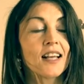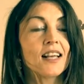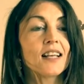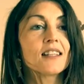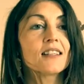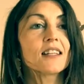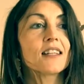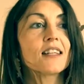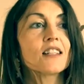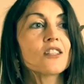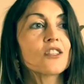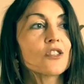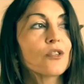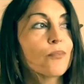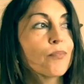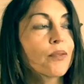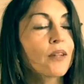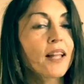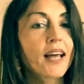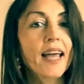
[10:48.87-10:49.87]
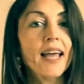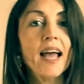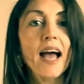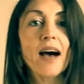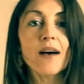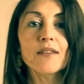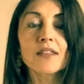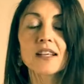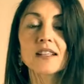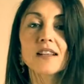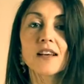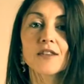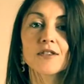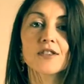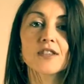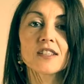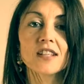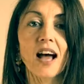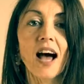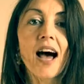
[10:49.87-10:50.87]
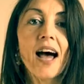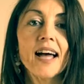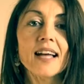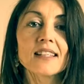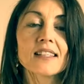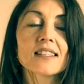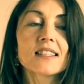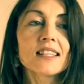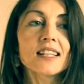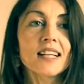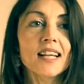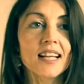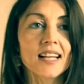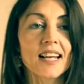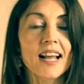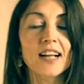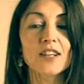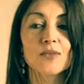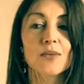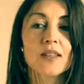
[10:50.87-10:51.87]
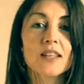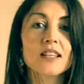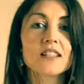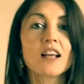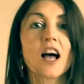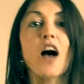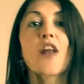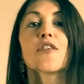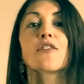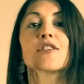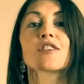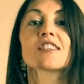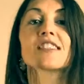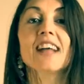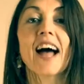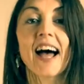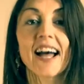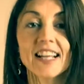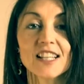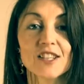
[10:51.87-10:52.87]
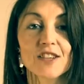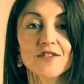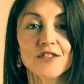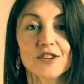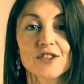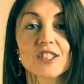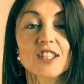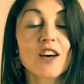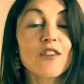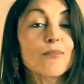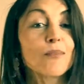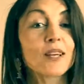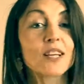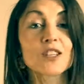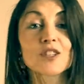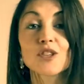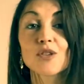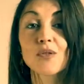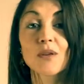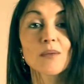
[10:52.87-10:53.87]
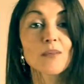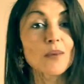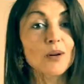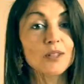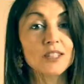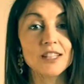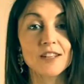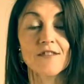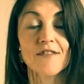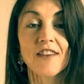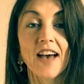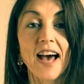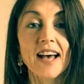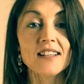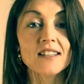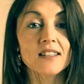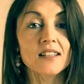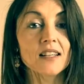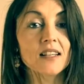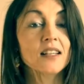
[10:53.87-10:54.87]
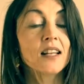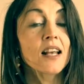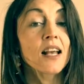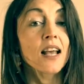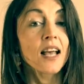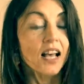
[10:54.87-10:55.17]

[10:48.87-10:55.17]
is that it's to play out these other sides, to connect with these other sides of yourself, because you are multifaceted.